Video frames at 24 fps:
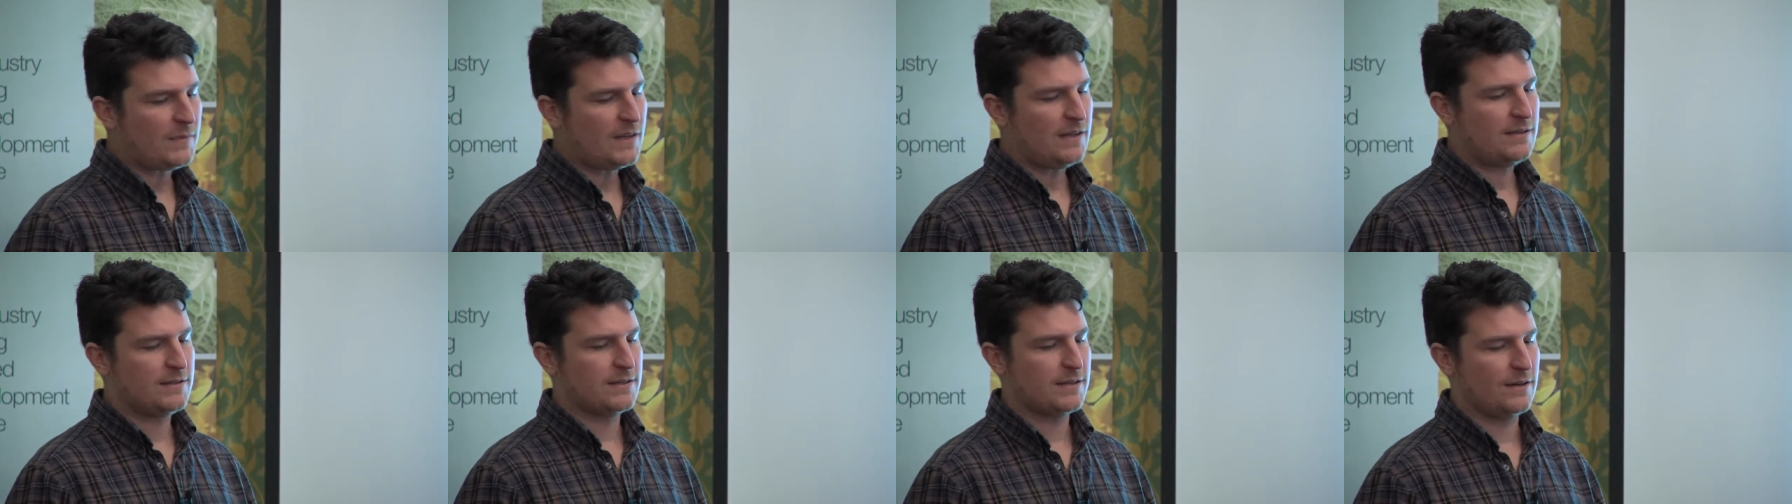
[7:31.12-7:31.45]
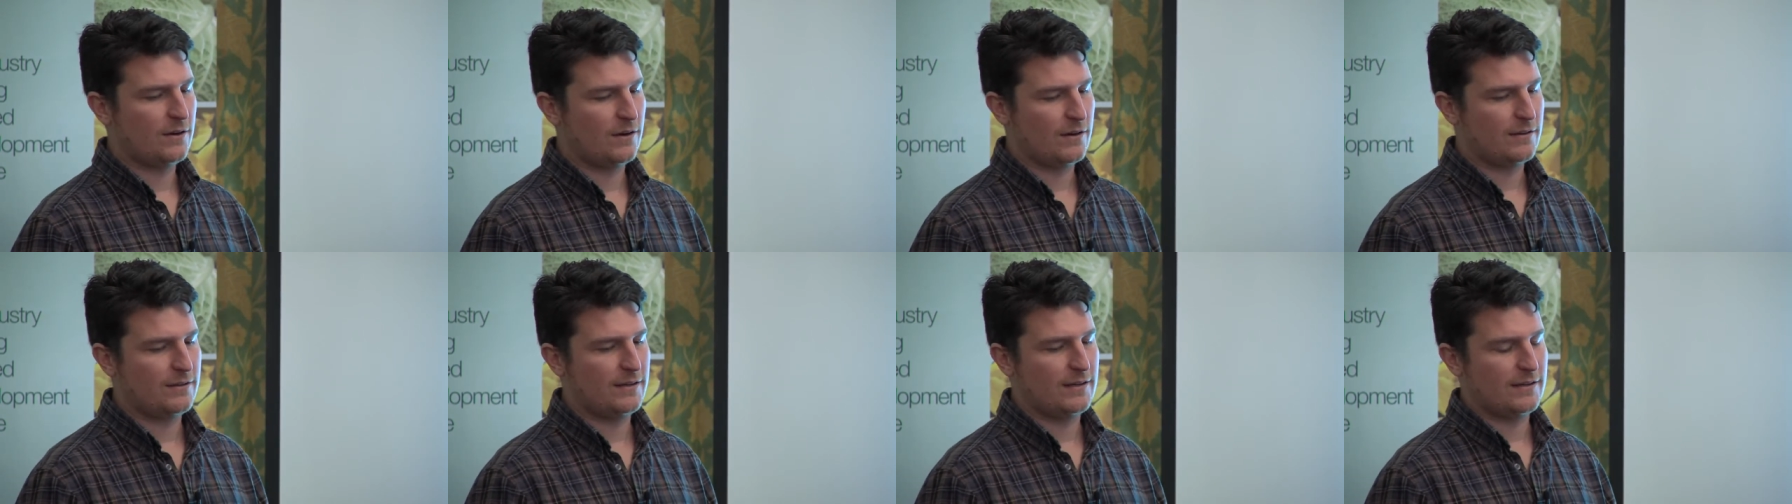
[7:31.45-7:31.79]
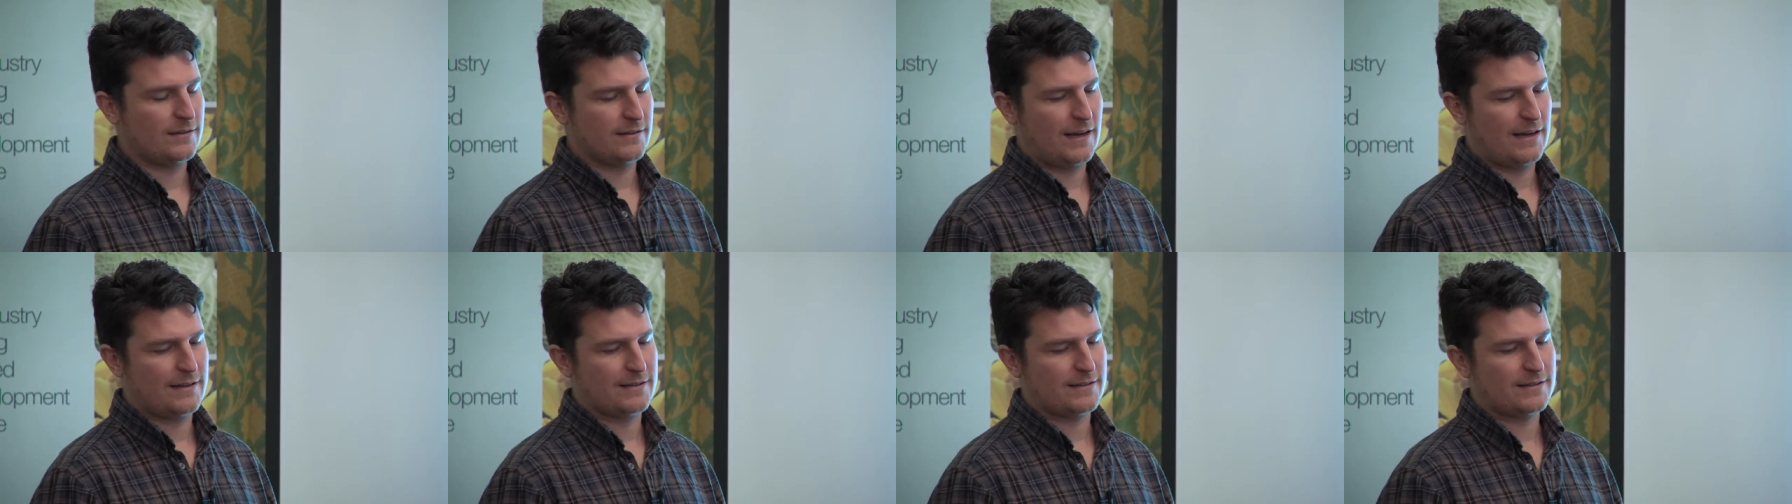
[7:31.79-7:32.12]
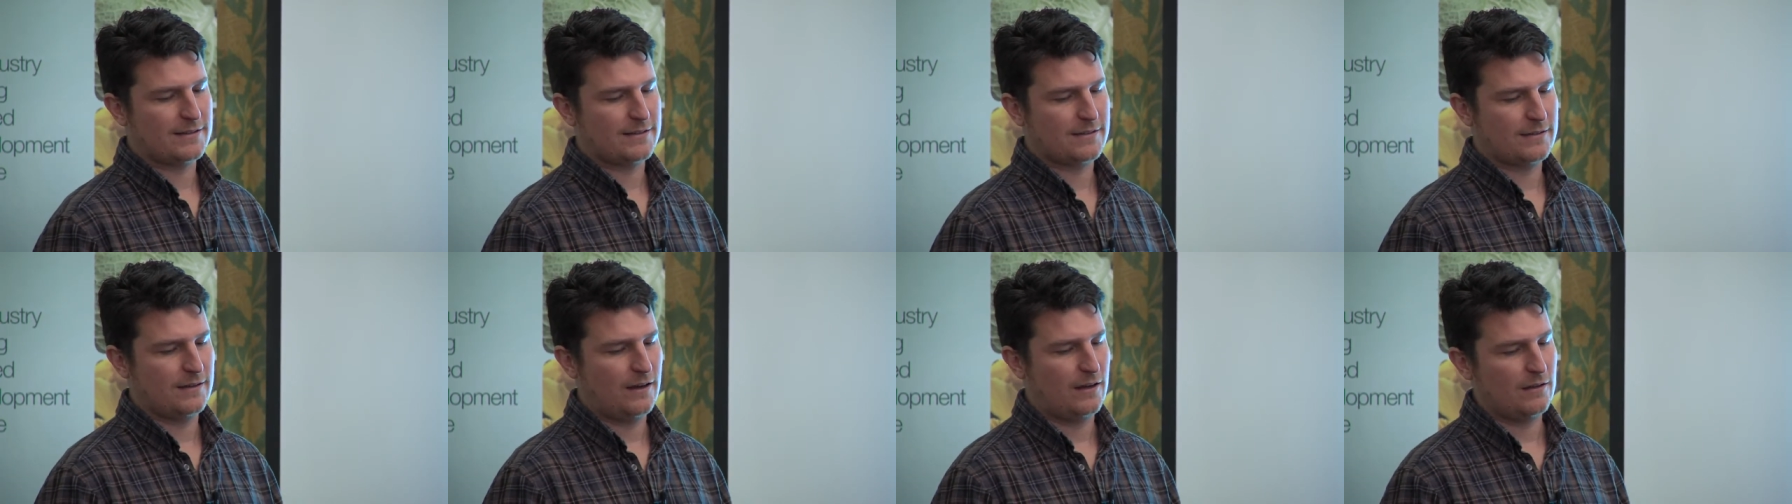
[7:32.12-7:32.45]
So I think
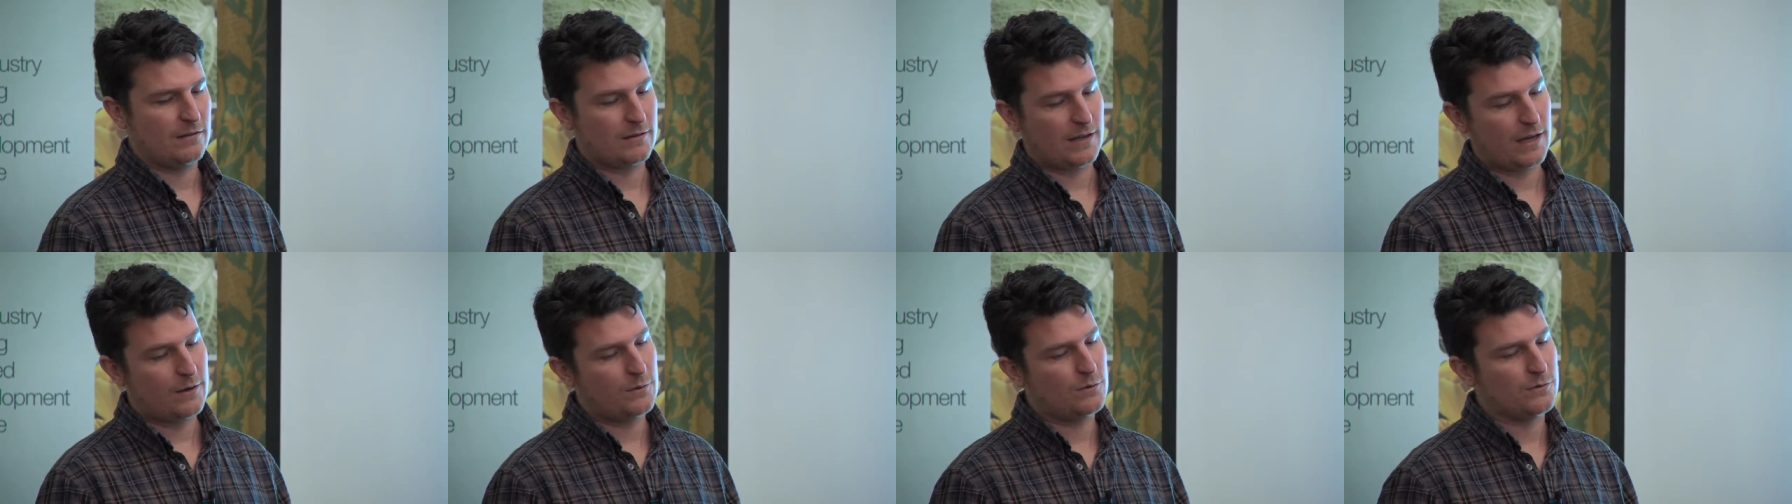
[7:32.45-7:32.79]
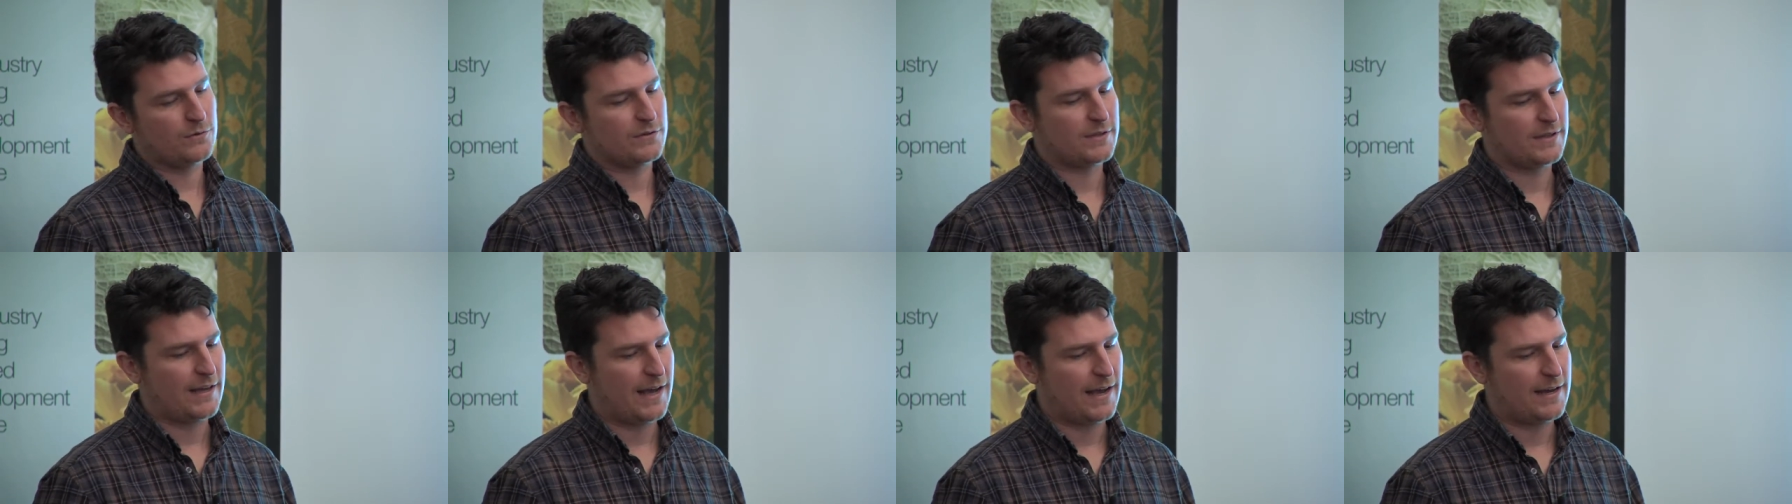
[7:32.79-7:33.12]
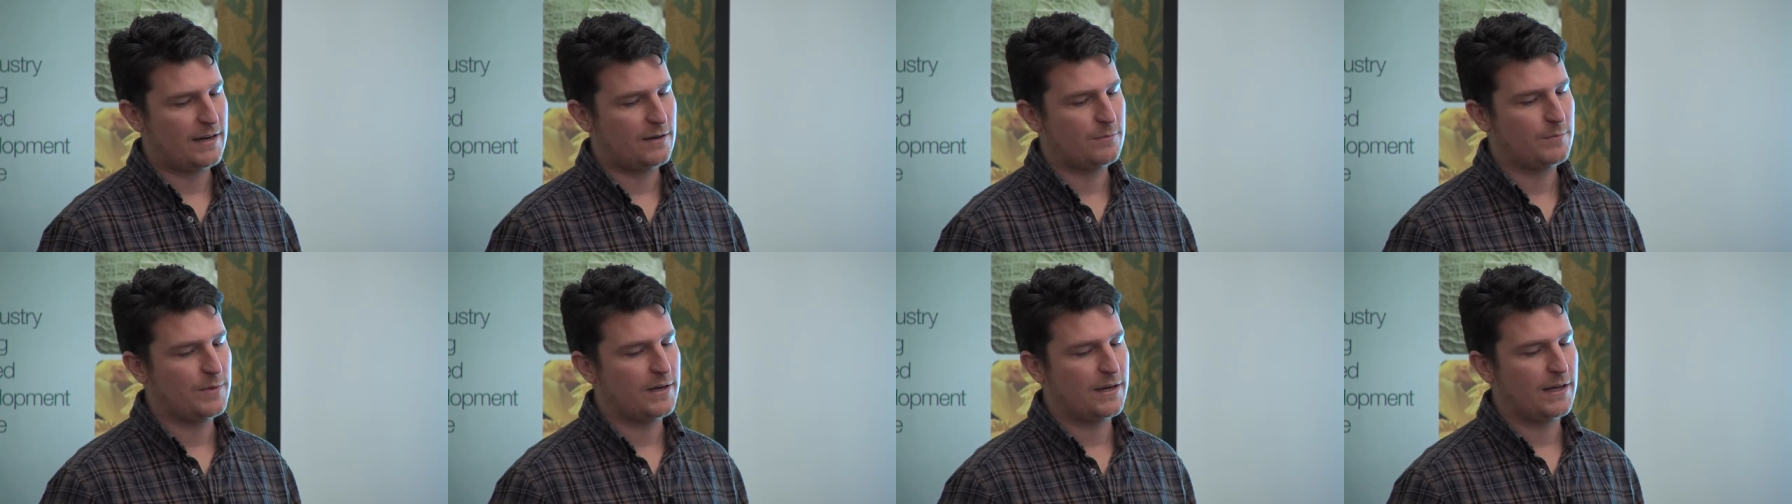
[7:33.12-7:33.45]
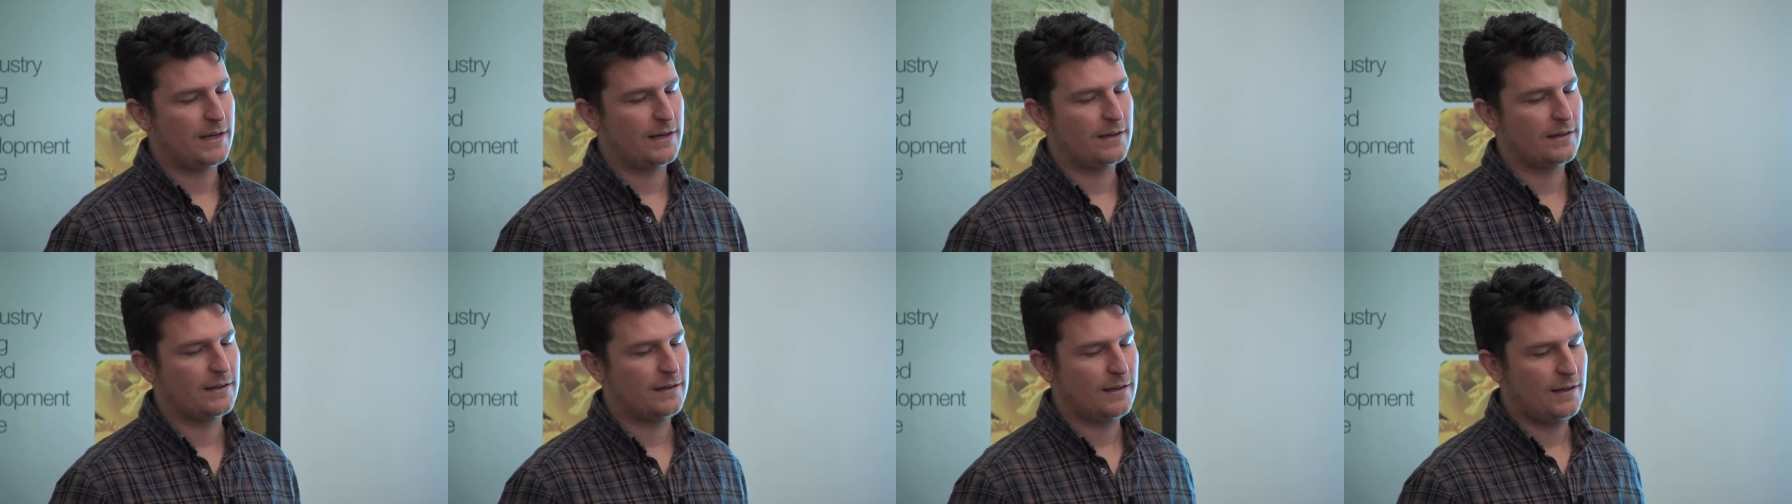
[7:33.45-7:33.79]
I'll go on to that in a
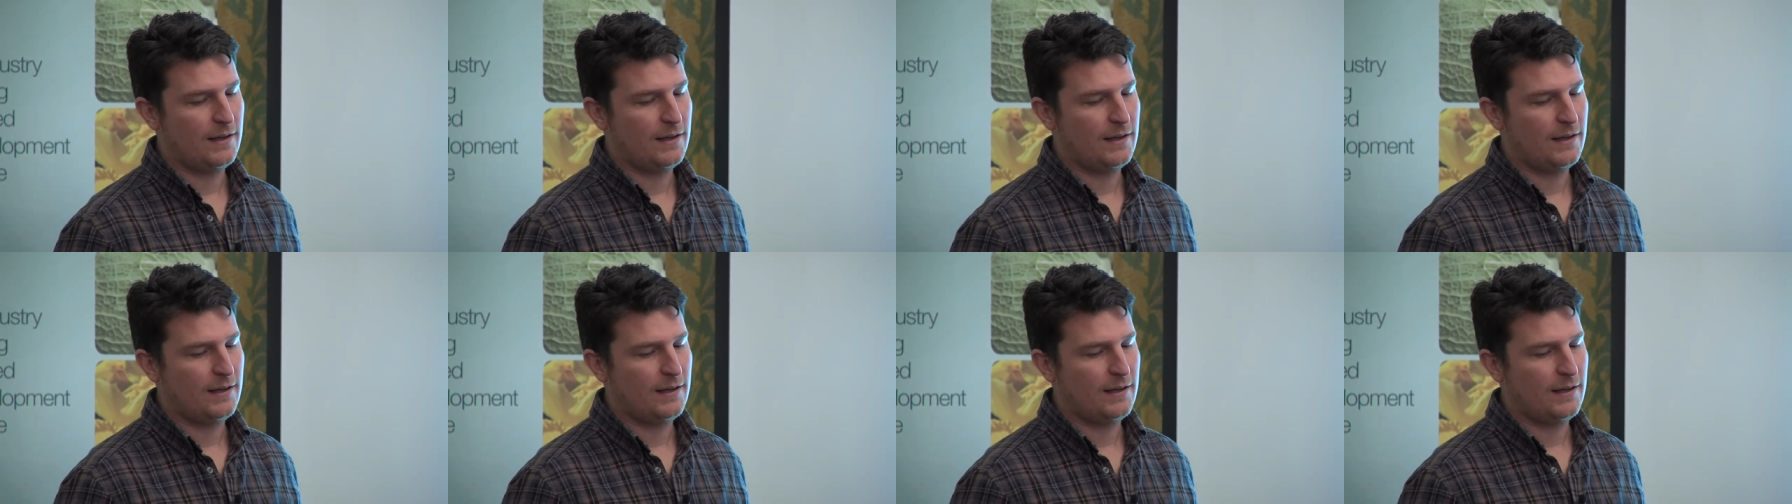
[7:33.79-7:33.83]
minute.